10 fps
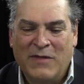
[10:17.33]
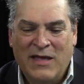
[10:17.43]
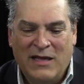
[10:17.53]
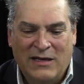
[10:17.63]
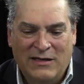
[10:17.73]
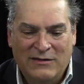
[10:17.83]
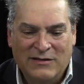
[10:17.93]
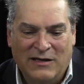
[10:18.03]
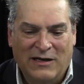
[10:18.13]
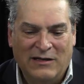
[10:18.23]
he's
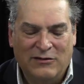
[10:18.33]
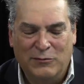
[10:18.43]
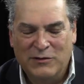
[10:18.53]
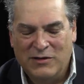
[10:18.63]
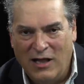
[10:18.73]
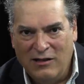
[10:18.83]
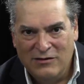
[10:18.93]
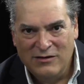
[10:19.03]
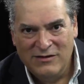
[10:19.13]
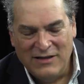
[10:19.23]
a
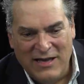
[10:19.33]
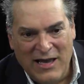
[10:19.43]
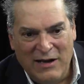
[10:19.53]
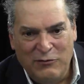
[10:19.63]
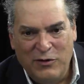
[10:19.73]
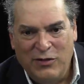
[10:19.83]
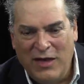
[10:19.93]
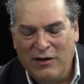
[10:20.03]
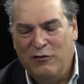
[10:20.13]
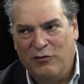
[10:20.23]
dermatologist, and we
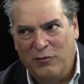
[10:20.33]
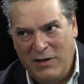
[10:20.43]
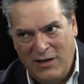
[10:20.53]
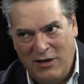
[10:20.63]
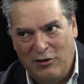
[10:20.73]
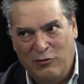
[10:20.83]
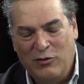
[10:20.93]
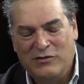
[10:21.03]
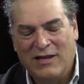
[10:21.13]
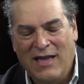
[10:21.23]
thank you for being here
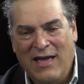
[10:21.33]
once again.